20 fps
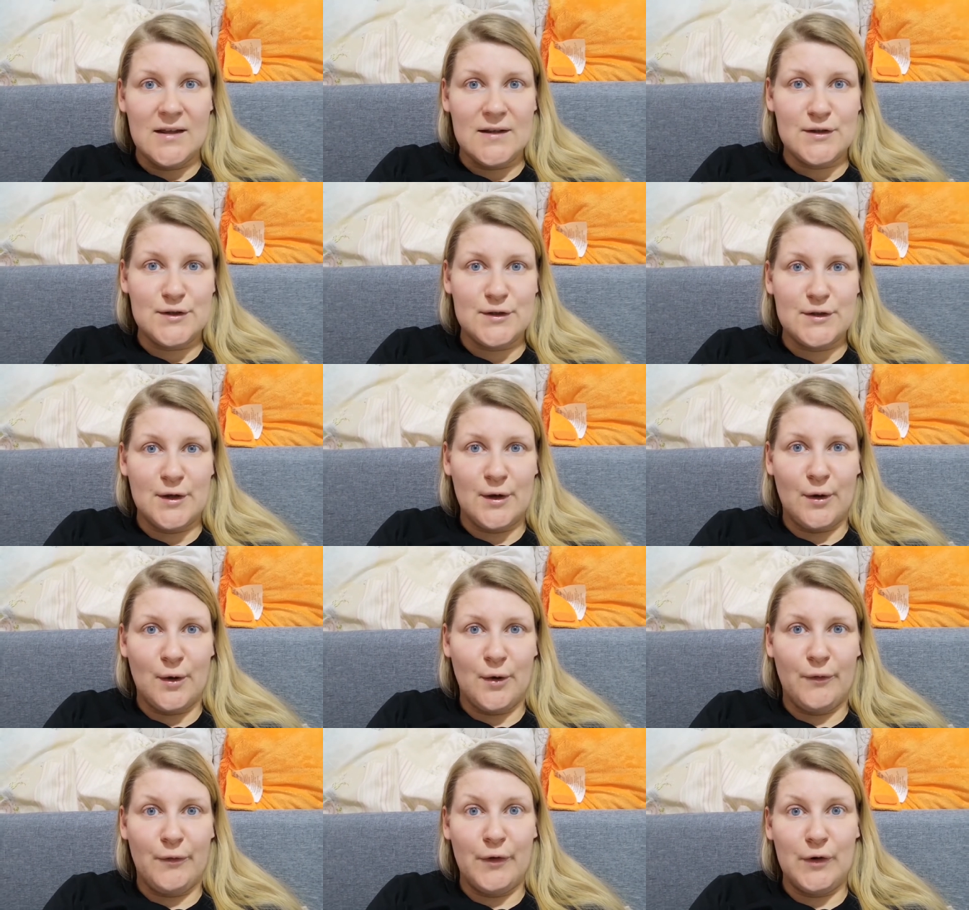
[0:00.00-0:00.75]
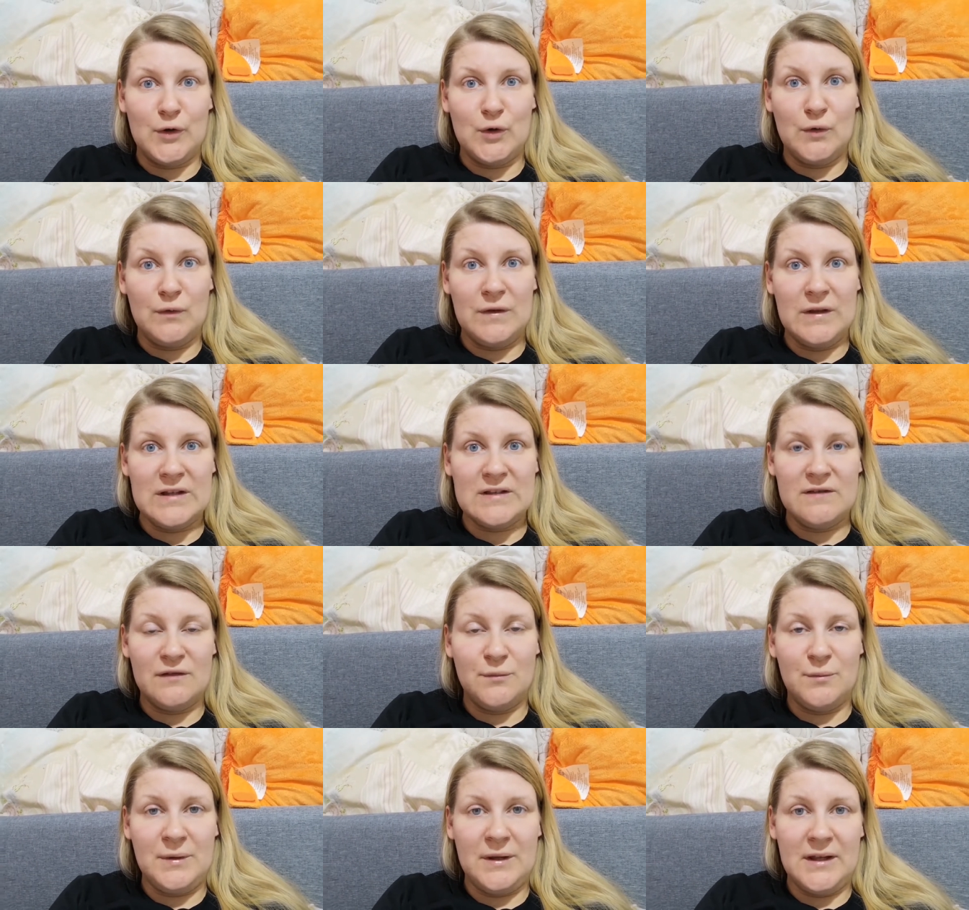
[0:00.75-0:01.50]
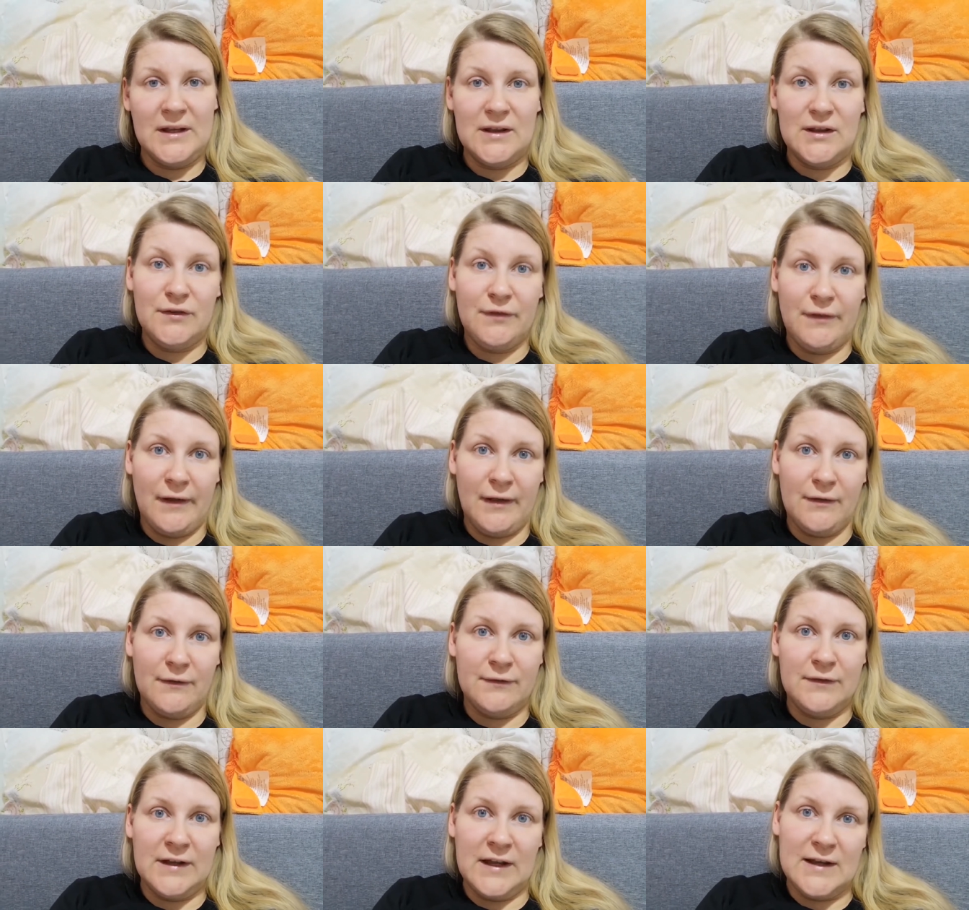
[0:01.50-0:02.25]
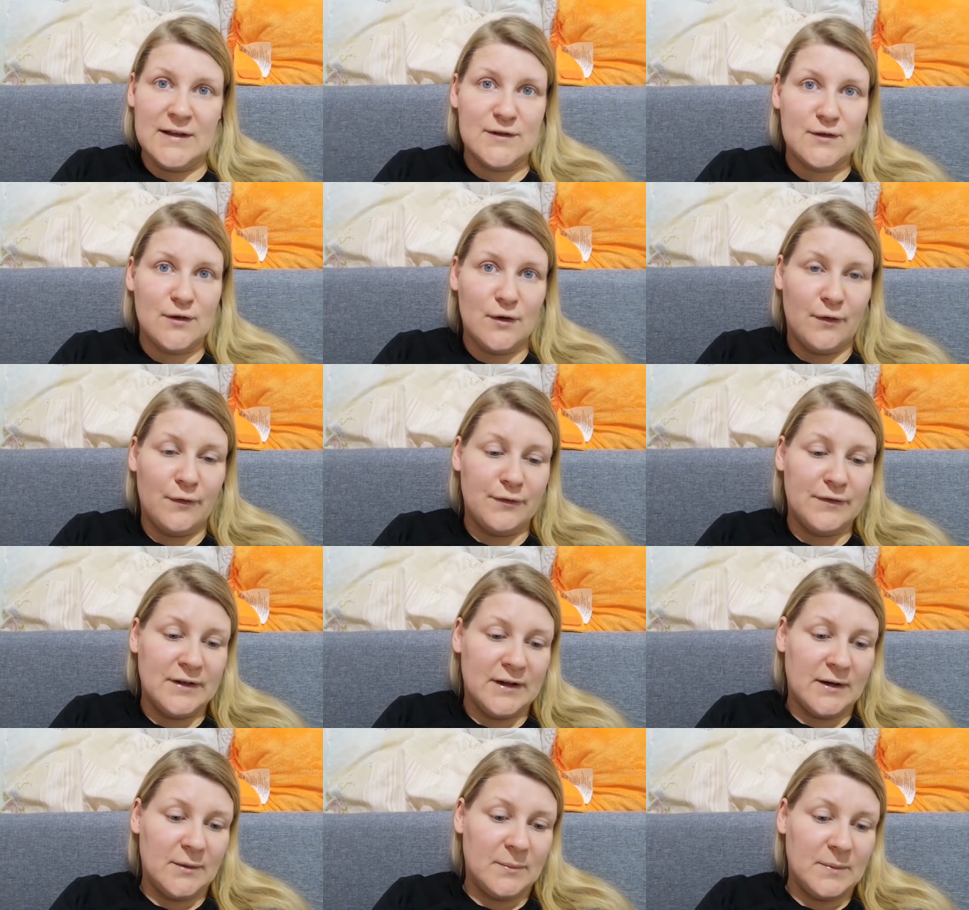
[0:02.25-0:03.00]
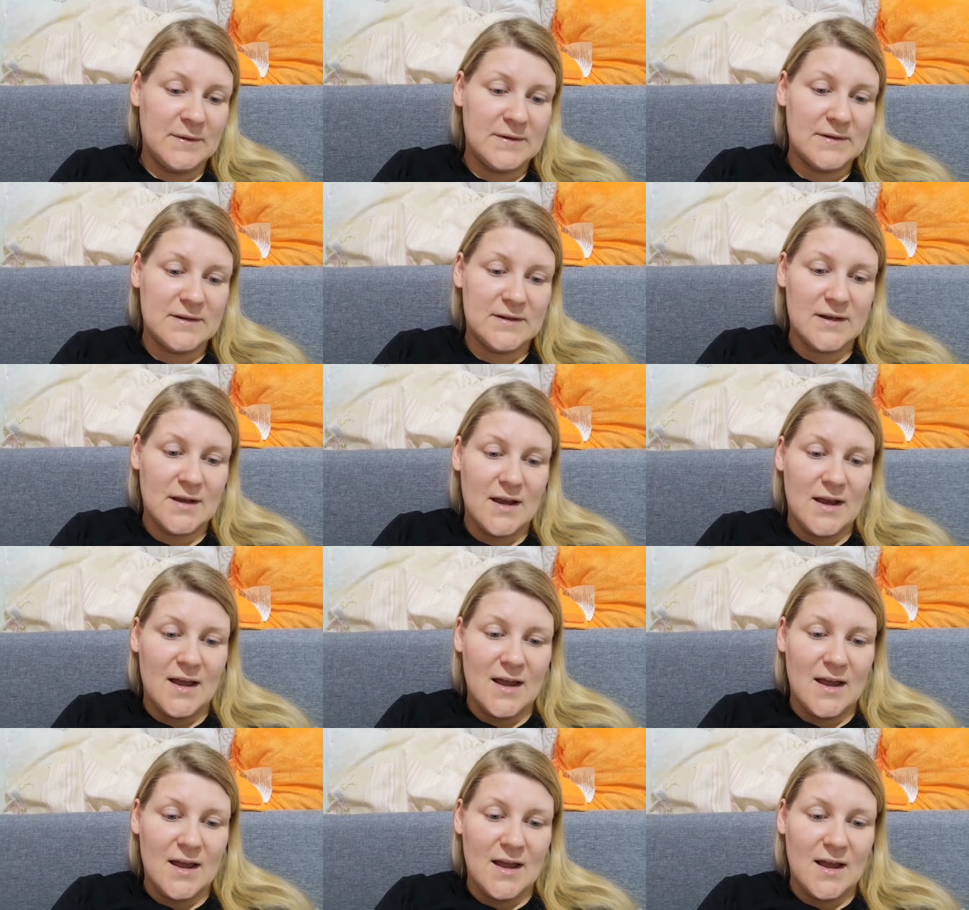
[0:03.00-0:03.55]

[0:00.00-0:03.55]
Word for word: So for two weeks will be twelve days of therapies.